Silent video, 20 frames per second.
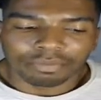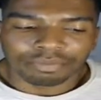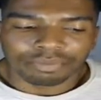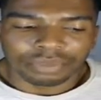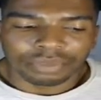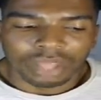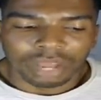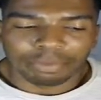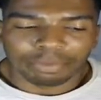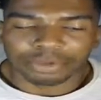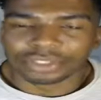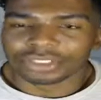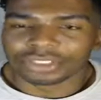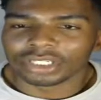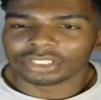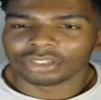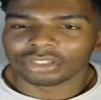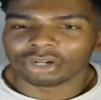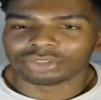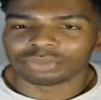appreciate
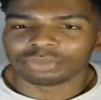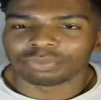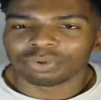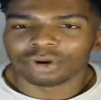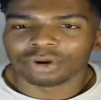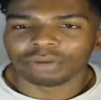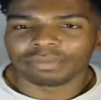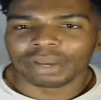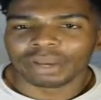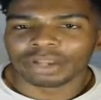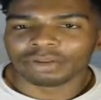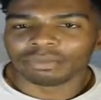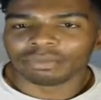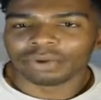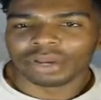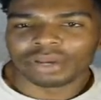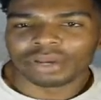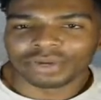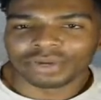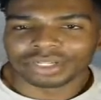y'all support, man. Your boy
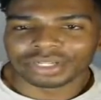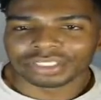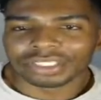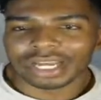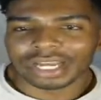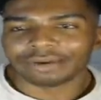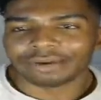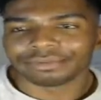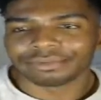A1 is out.